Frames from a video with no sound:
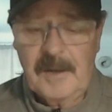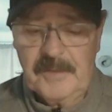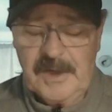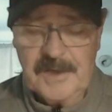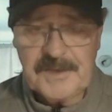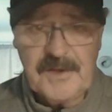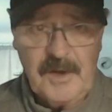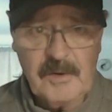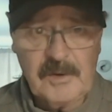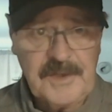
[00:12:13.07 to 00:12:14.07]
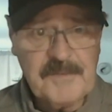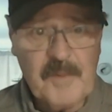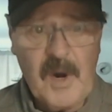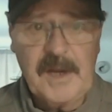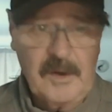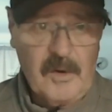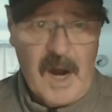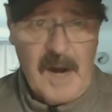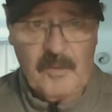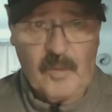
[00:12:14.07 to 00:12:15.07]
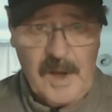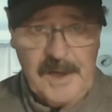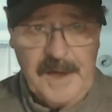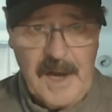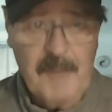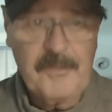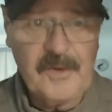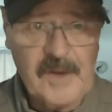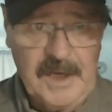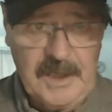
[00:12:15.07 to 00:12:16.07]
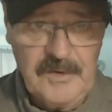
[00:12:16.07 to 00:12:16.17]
Because in the early spring, I'm running up the lake,